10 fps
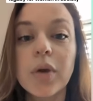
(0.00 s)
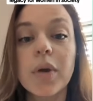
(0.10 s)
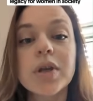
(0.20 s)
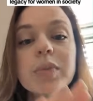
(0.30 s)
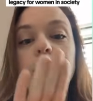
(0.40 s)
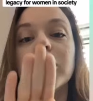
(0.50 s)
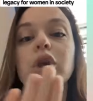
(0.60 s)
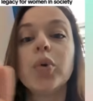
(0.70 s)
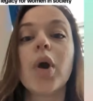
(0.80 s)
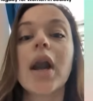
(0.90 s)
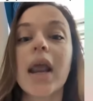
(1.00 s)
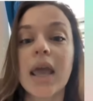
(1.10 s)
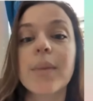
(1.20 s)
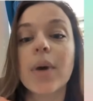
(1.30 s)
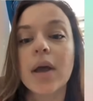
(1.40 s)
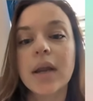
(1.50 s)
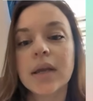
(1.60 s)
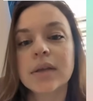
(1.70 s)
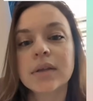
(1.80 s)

You get to put your name on it.